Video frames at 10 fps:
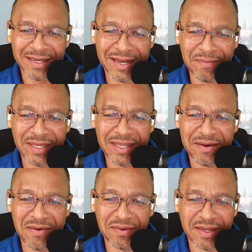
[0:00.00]
Let me get
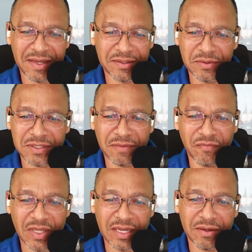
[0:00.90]
on here, do some
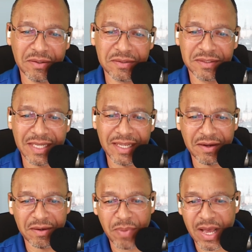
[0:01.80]
videos, get on
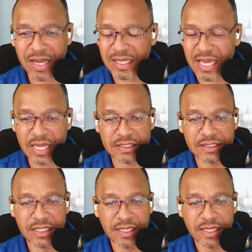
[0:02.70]
a podcast,
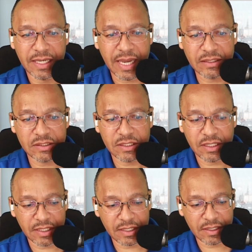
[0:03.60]
and
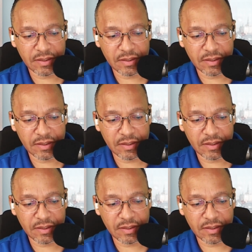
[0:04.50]
share